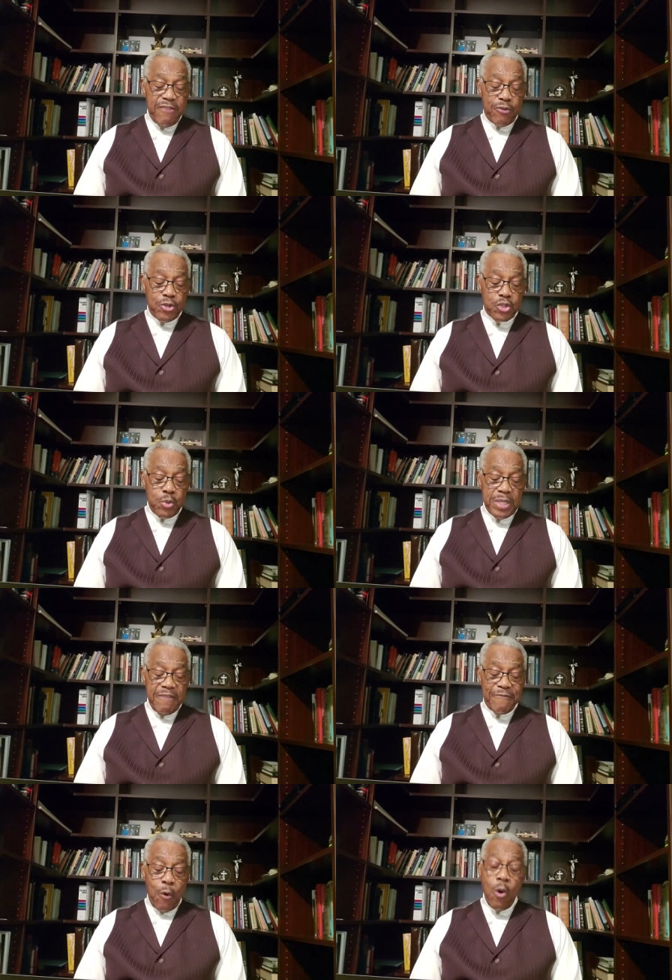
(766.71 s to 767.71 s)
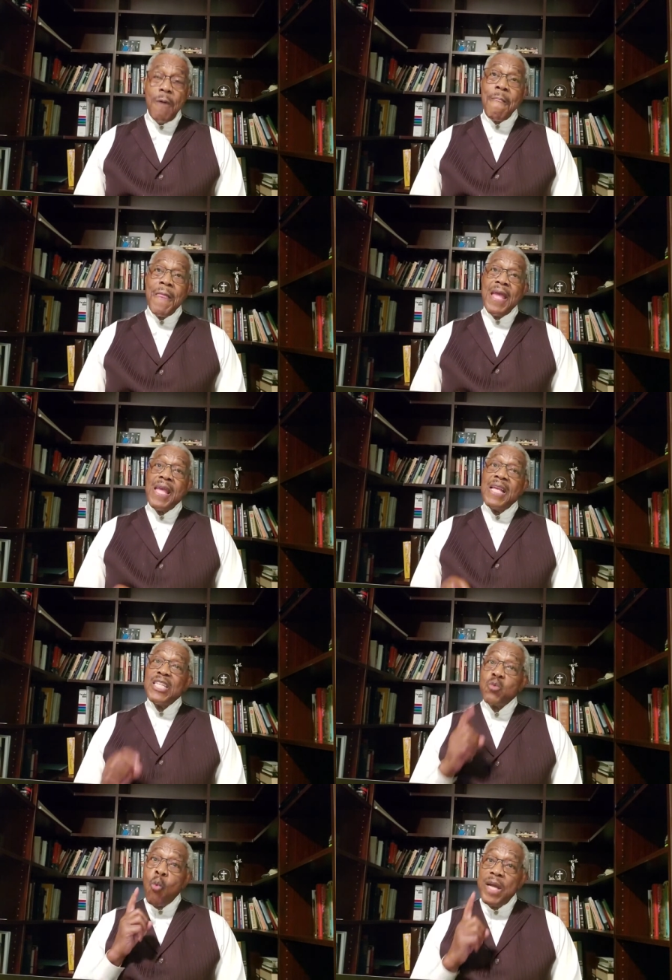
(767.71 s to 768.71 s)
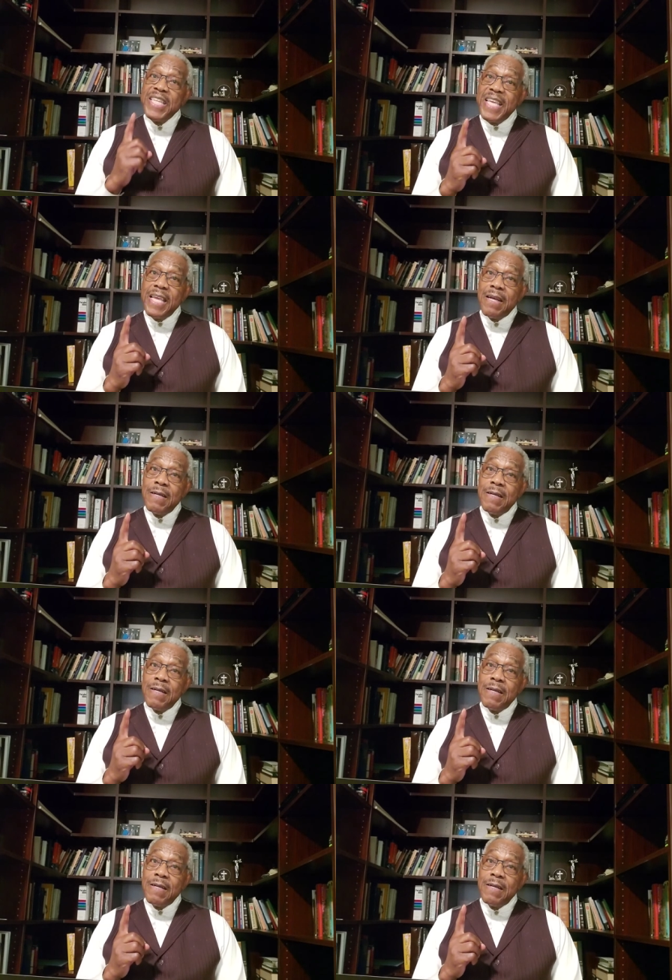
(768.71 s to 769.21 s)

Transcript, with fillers: verse 24 is one year.